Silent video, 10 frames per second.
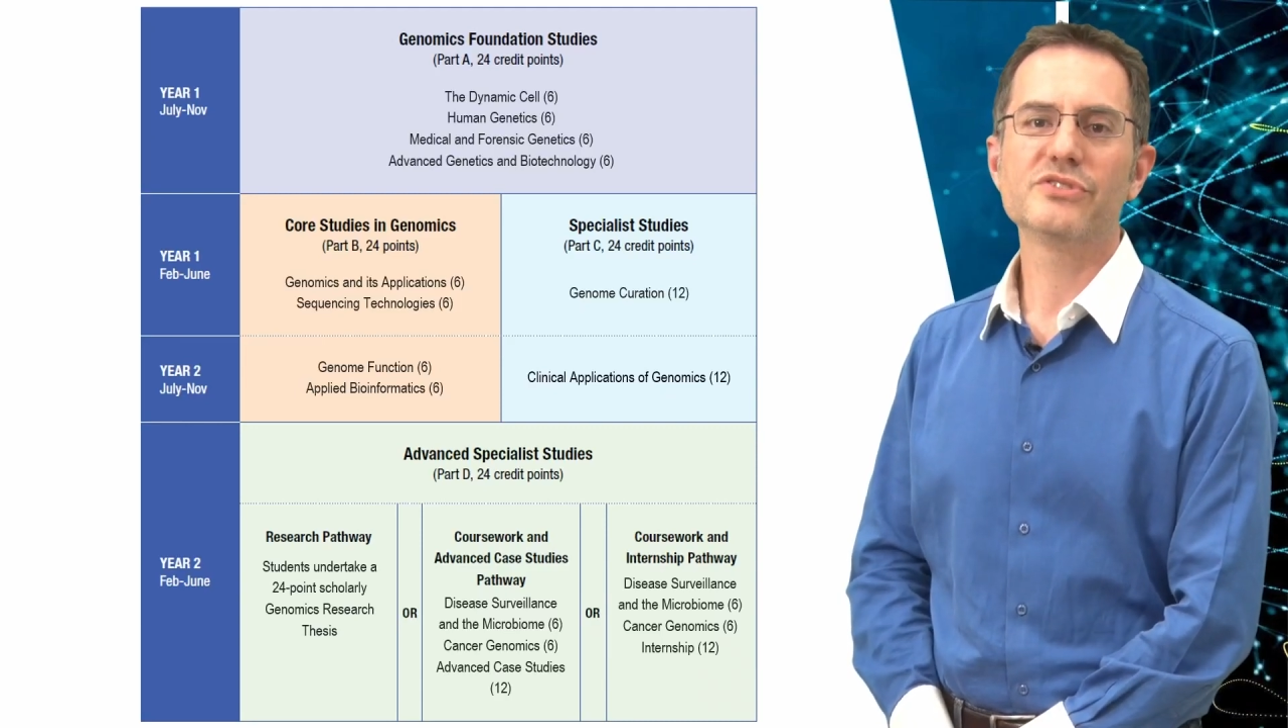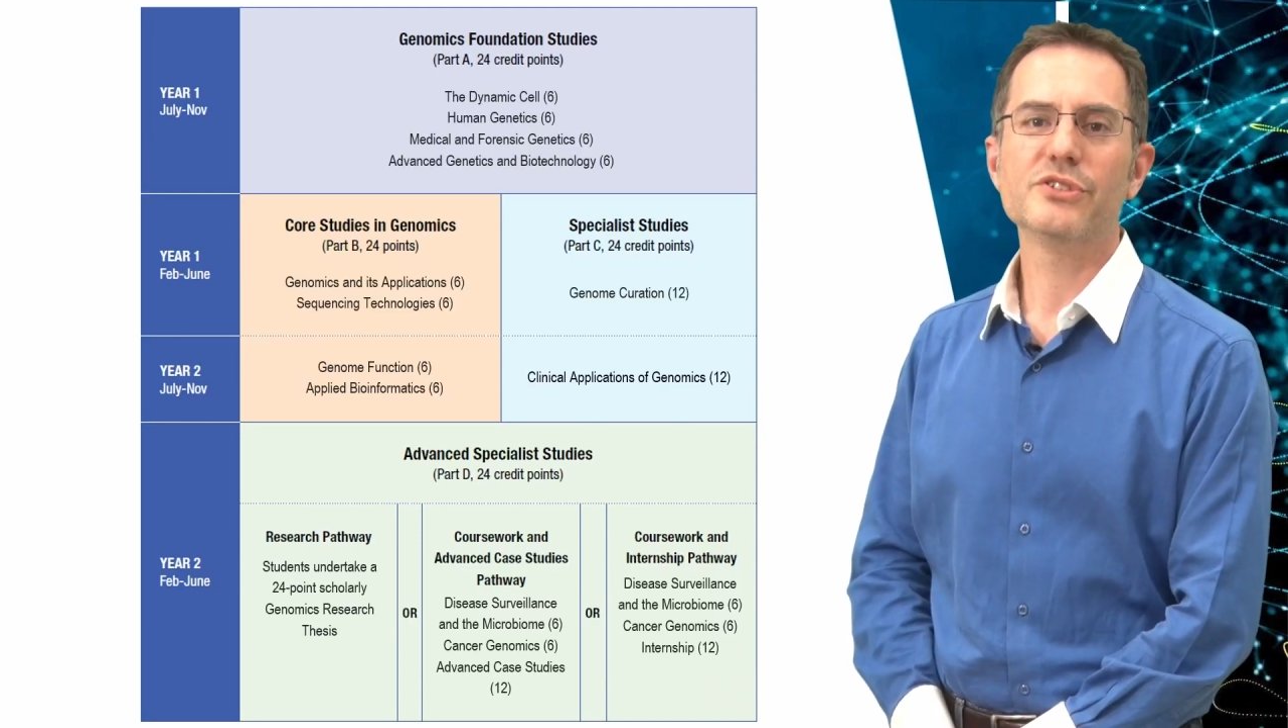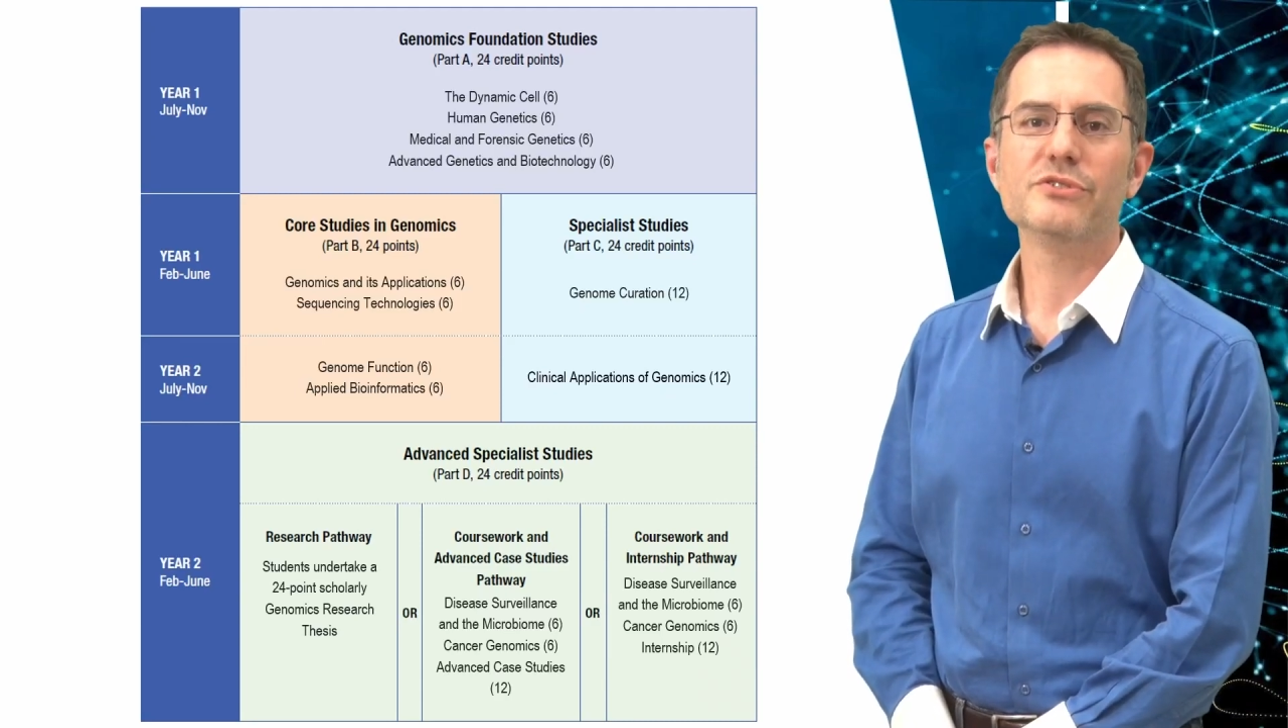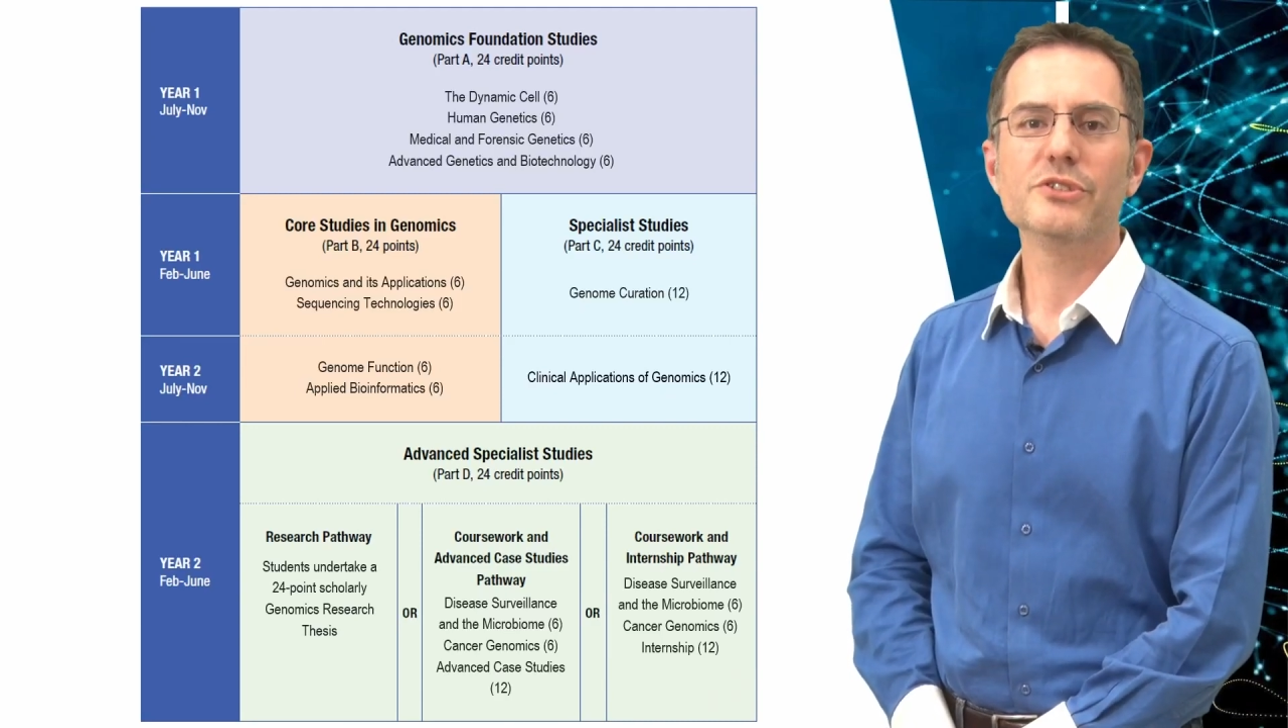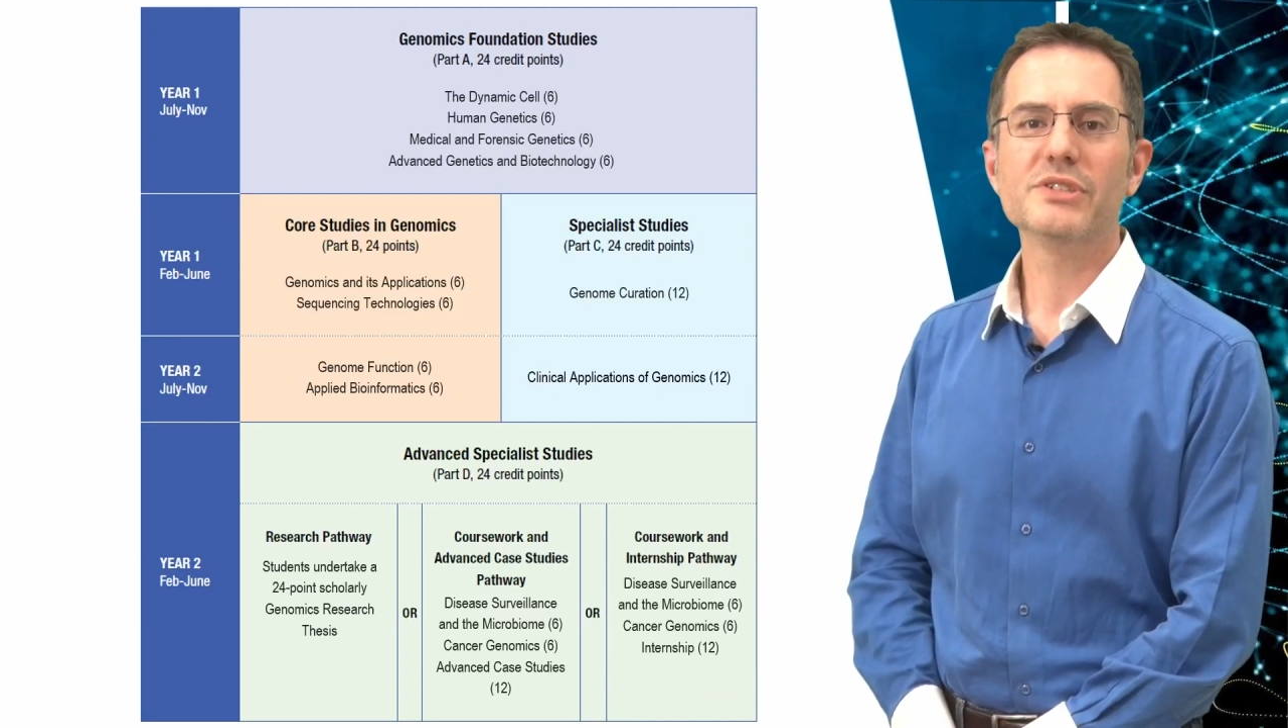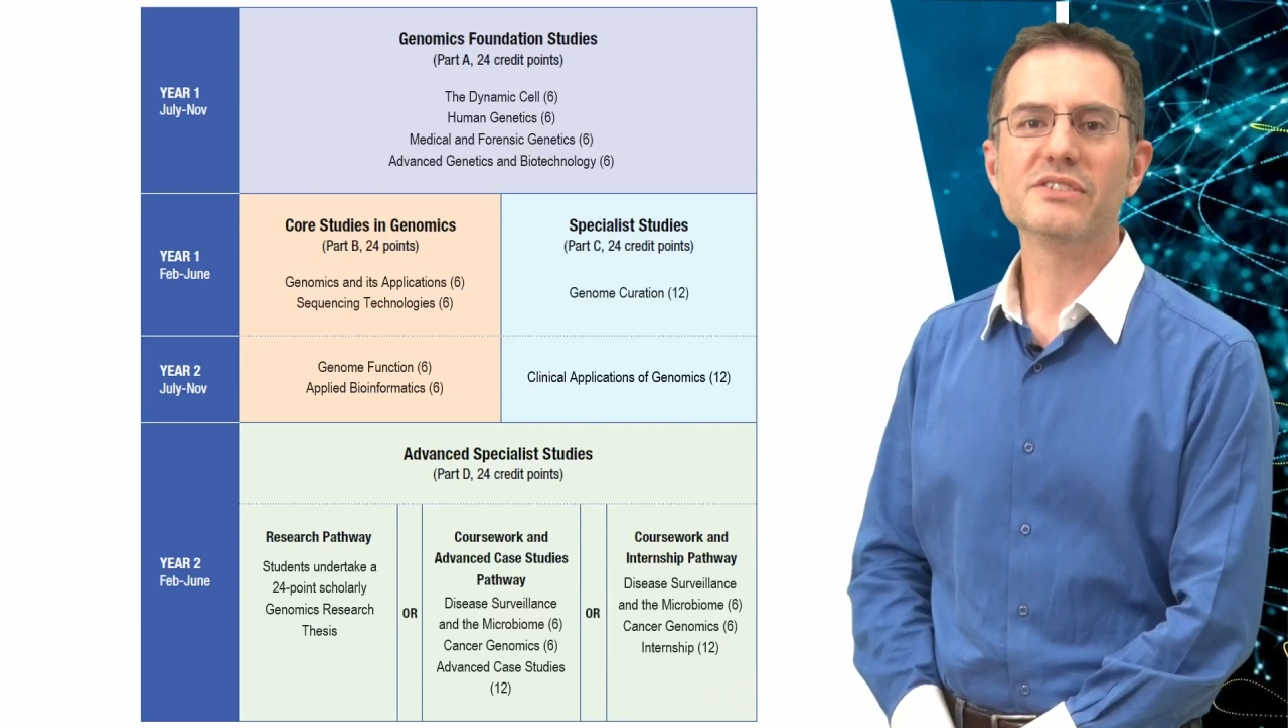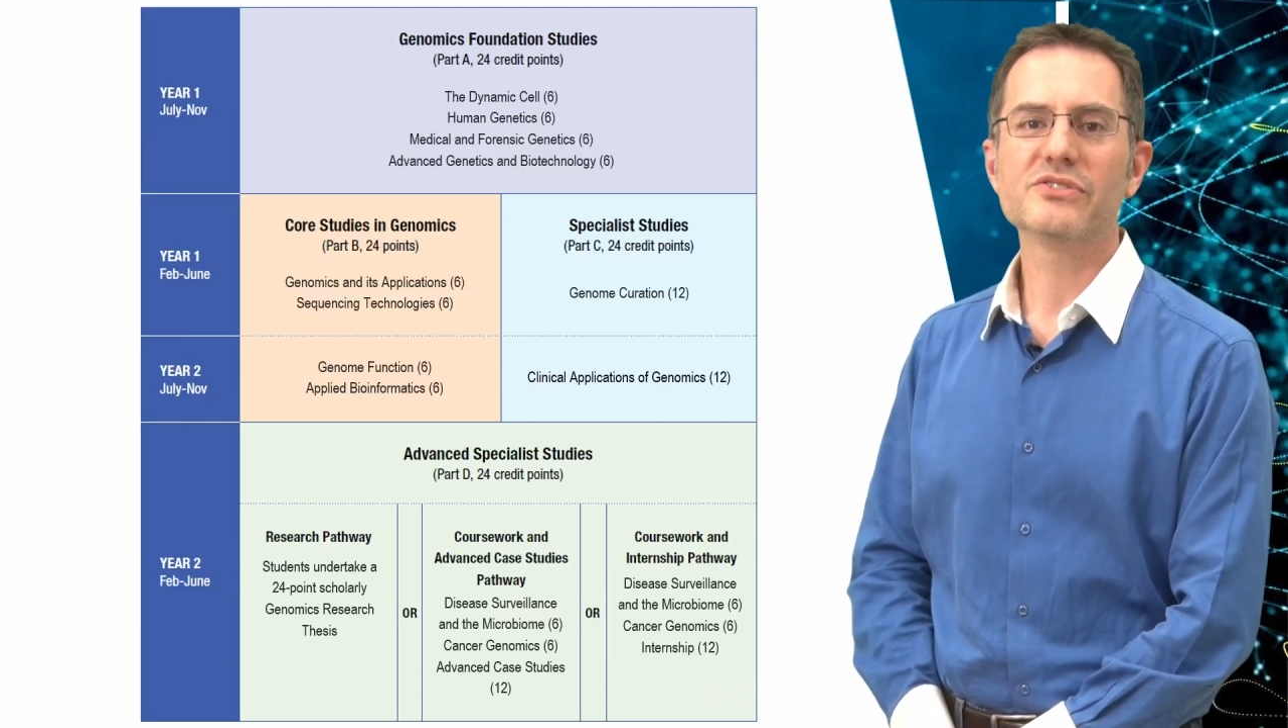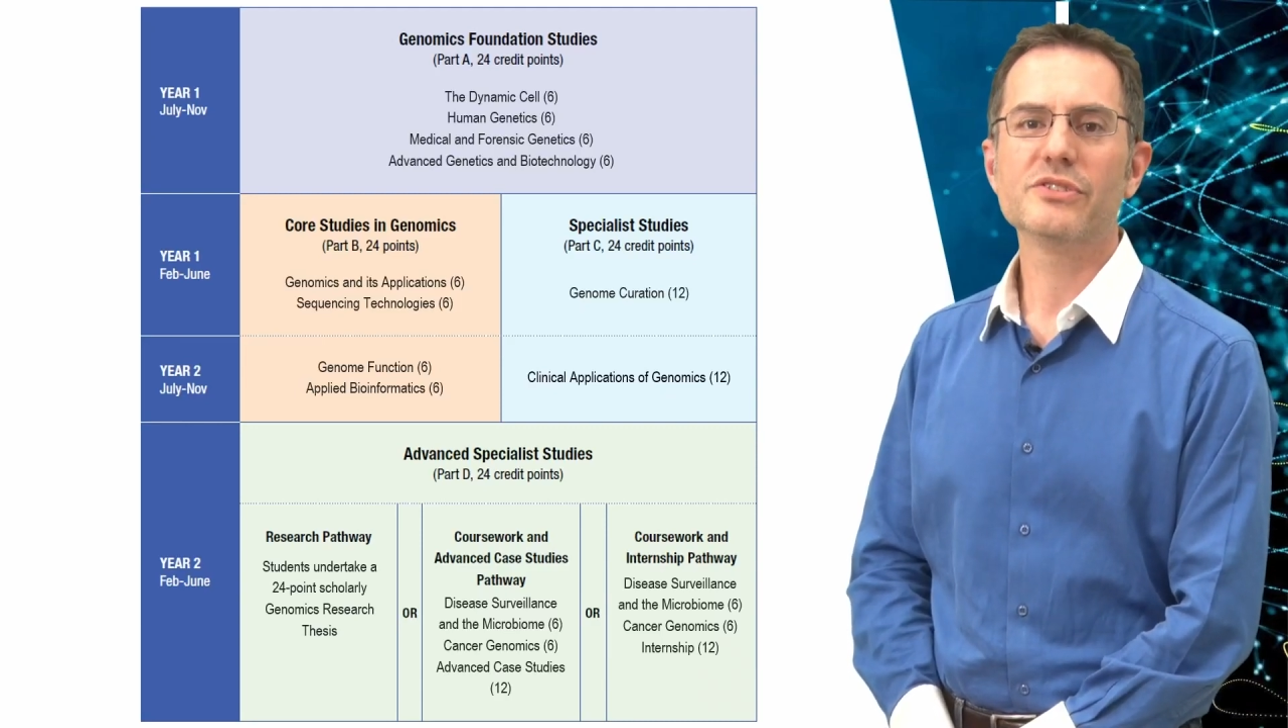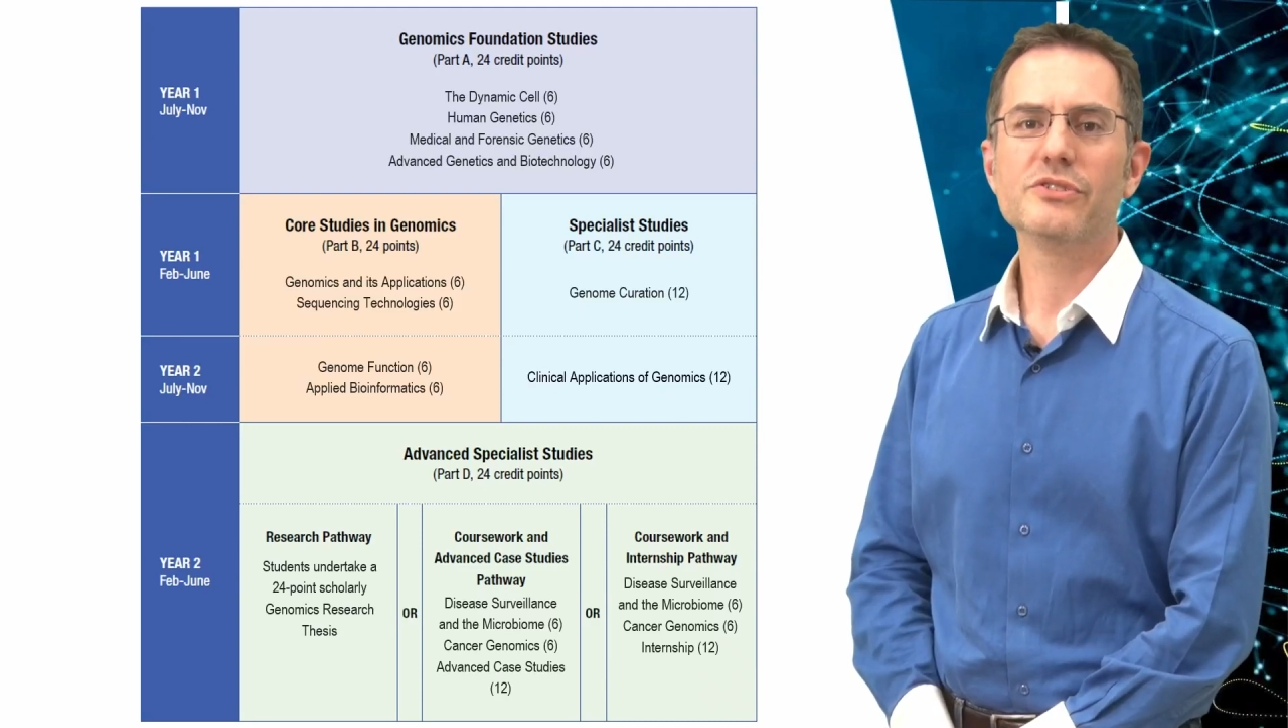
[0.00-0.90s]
2 units,